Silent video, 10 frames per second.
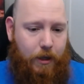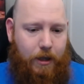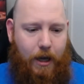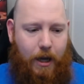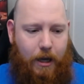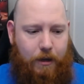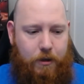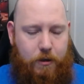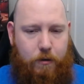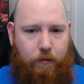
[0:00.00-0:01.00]

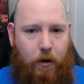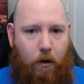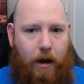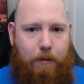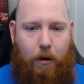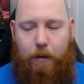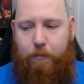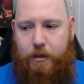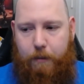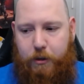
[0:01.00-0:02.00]
to sort of guide my
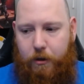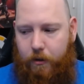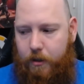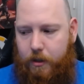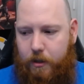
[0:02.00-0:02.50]
perception on this.